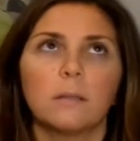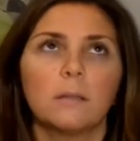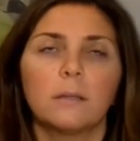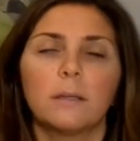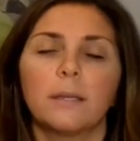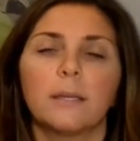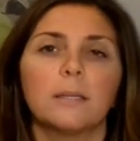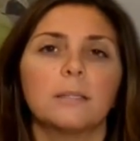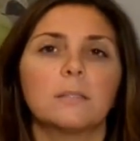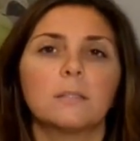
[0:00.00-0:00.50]

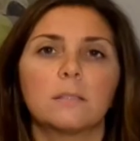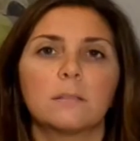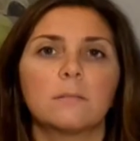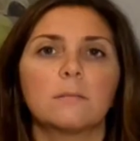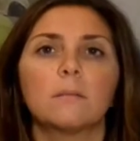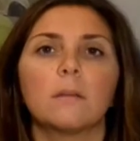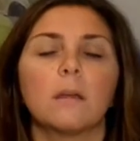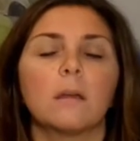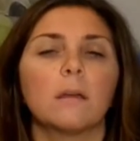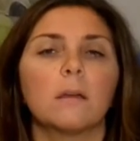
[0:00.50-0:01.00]
He's
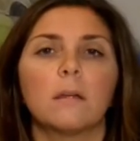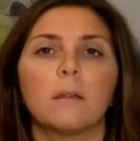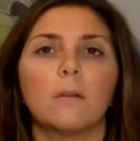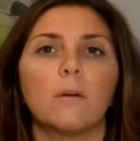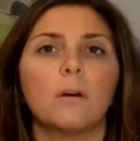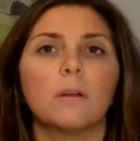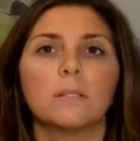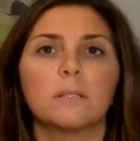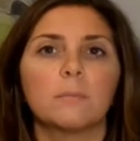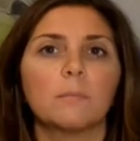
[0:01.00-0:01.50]
an
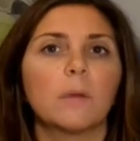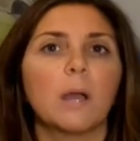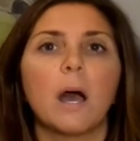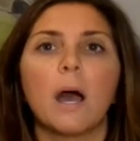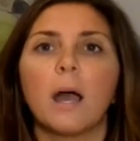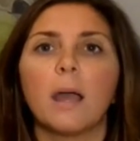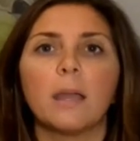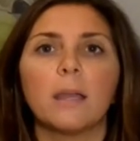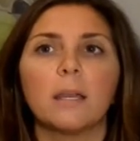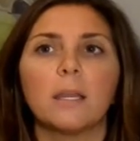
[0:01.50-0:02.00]
awesome
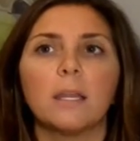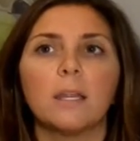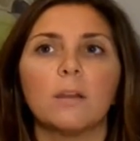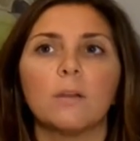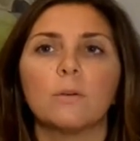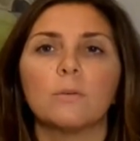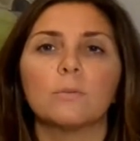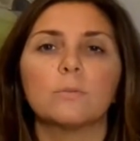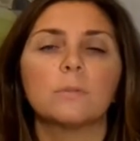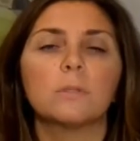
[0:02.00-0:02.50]
guy, and he
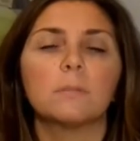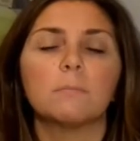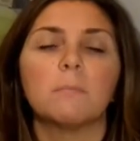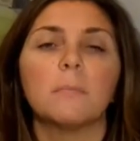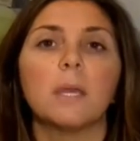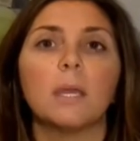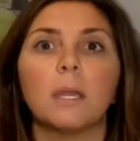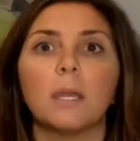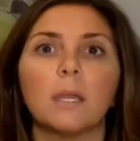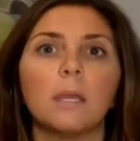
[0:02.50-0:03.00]
knows
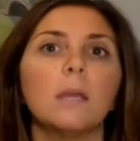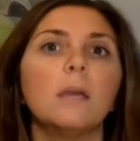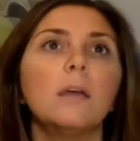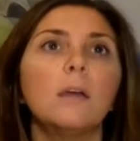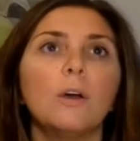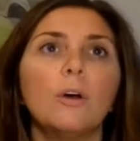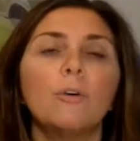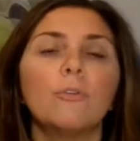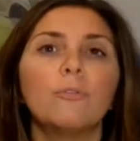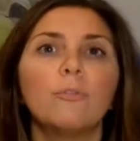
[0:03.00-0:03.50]
me
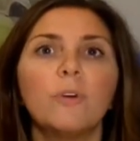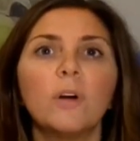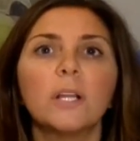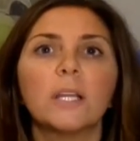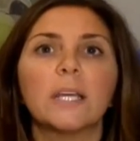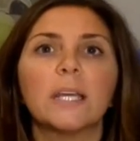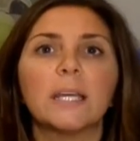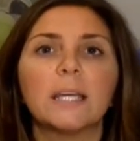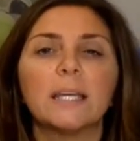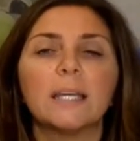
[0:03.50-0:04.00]

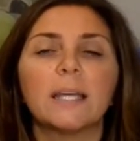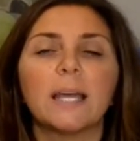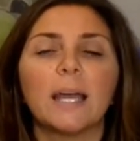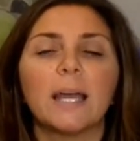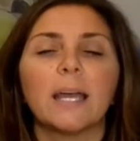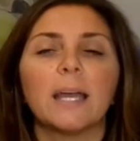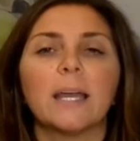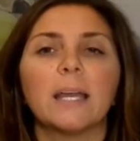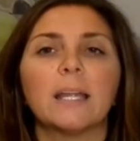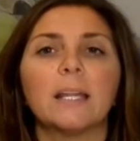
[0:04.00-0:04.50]
fully,
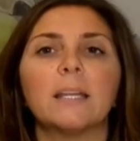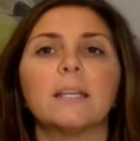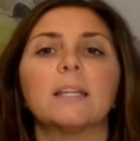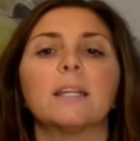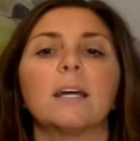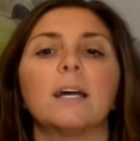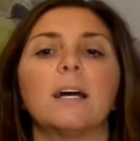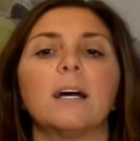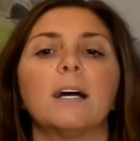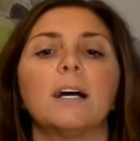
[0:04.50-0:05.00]

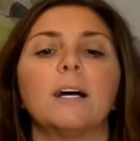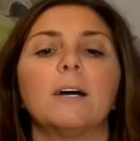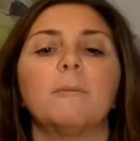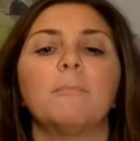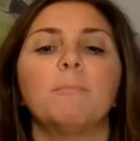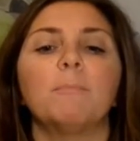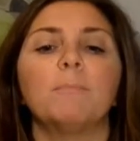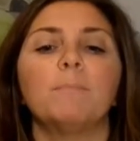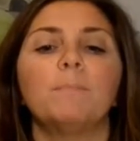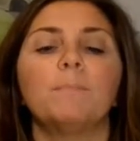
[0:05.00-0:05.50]
and
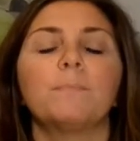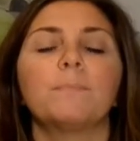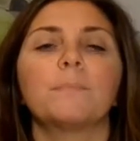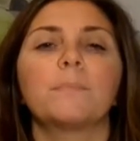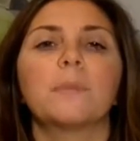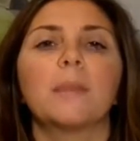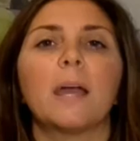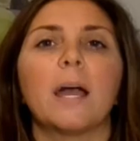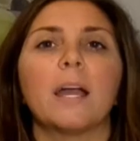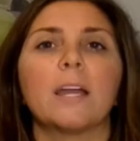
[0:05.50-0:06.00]

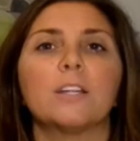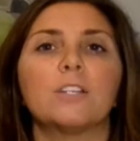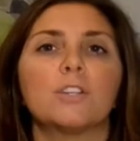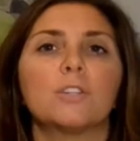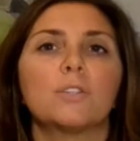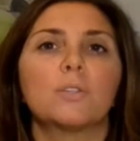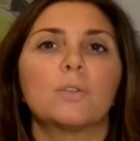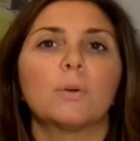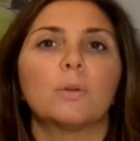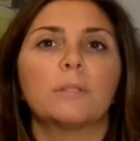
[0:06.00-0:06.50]
I
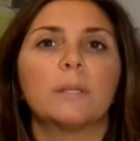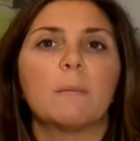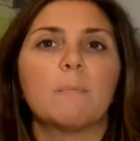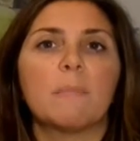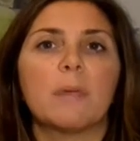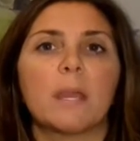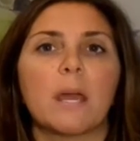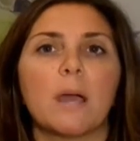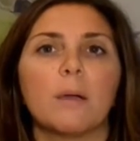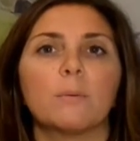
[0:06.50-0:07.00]
just told him
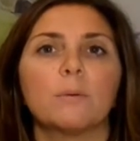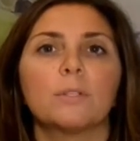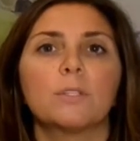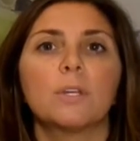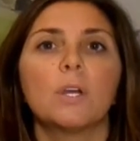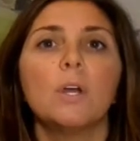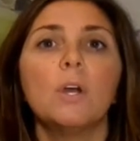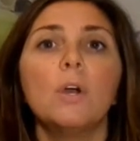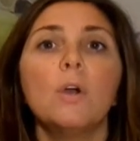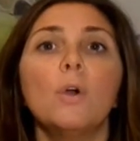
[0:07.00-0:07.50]
that I
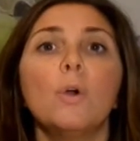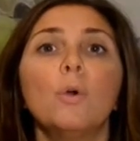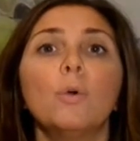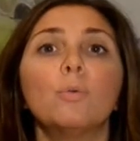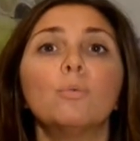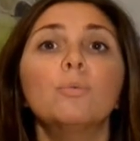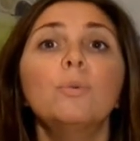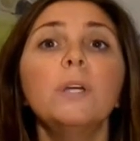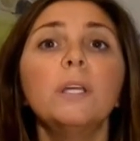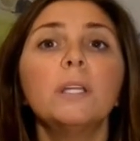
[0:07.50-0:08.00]
was
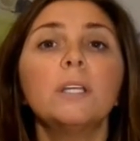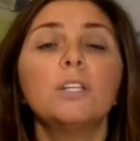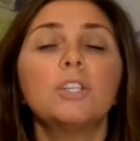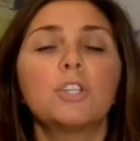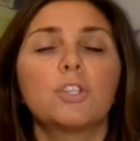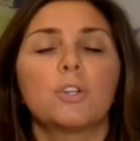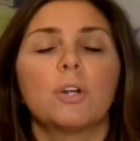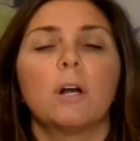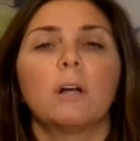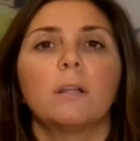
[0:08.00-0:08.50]
really
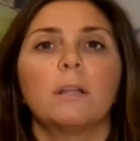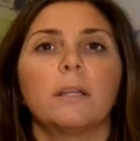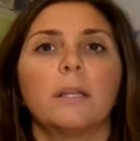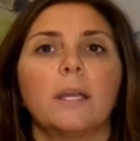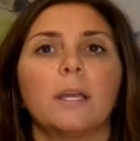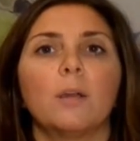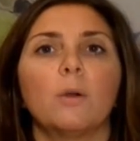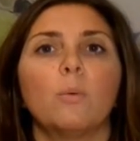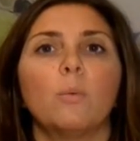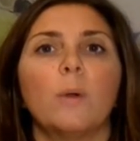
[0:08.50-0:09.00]

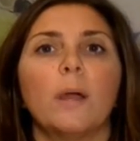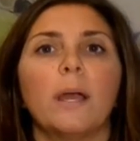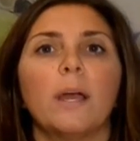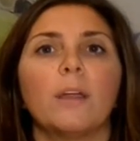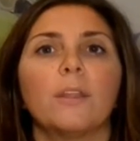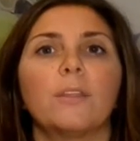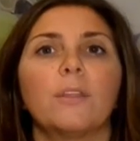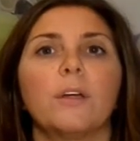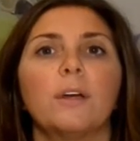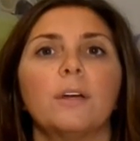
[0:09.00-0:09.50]
struggling
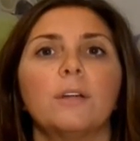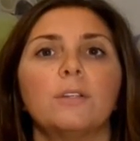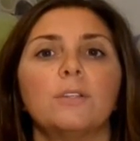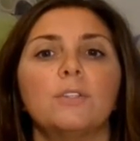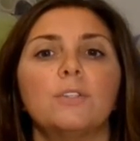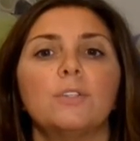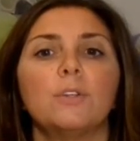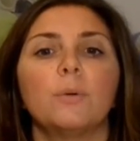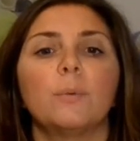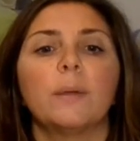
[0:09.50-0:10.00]
with
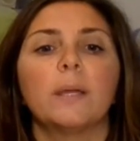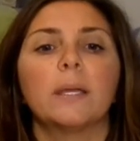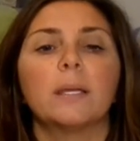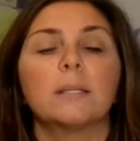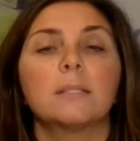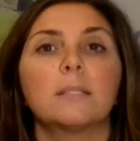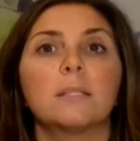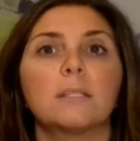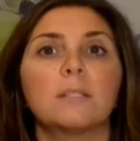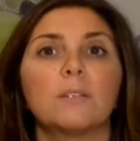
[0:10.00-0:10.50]
doing
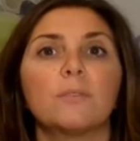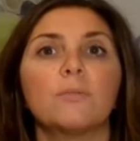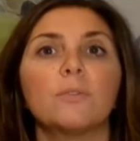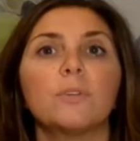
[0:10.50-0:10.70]
assisted